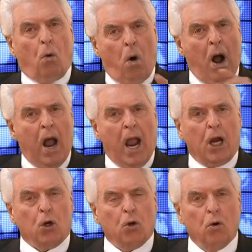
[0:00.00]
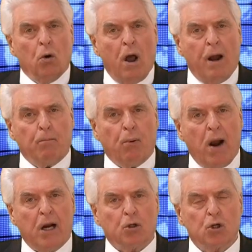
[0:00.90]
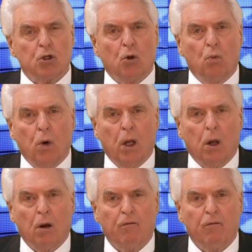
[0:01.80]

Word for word: Why do you not practice the will